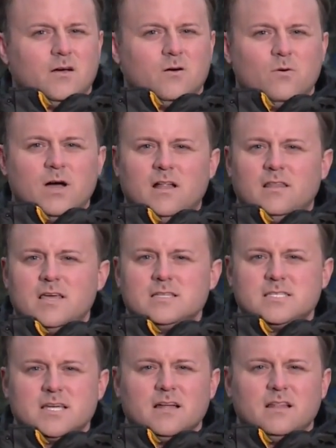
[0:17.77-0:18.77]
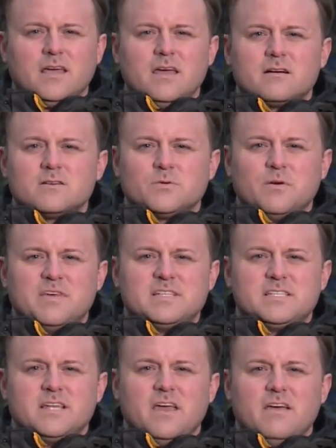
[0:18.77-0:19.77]
Well, Lisa, leaders with the
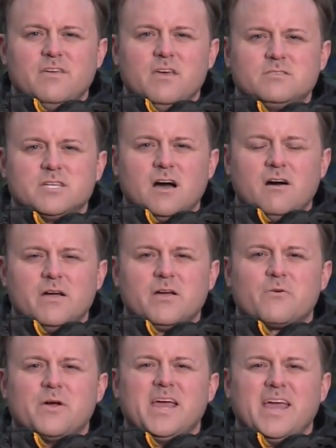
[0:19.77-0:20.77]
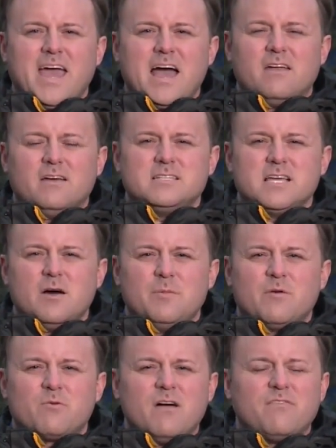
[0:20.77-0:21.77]
city of Eutaw and Greene County tell
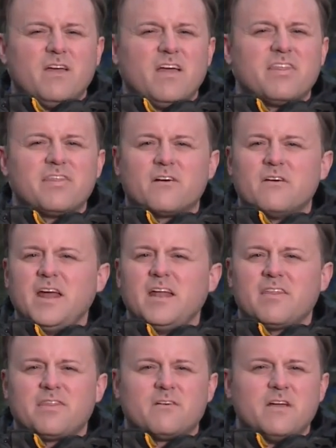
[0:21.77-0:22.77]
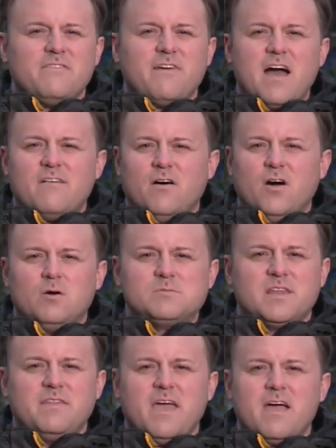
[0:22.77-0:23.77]
me roughly 30 to 35 homes
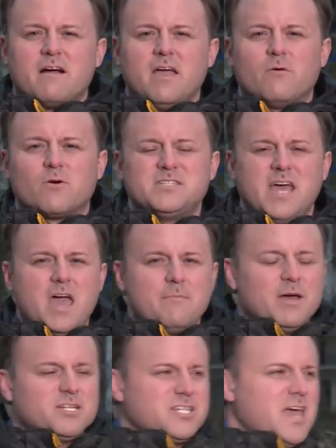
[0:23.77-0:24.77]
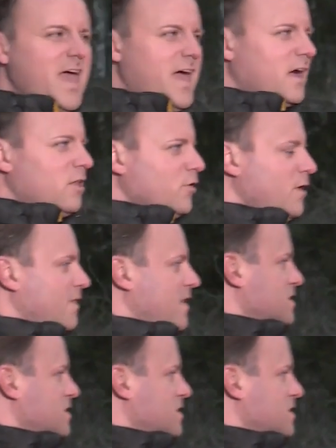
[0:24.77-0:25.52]
in the area were damaged, including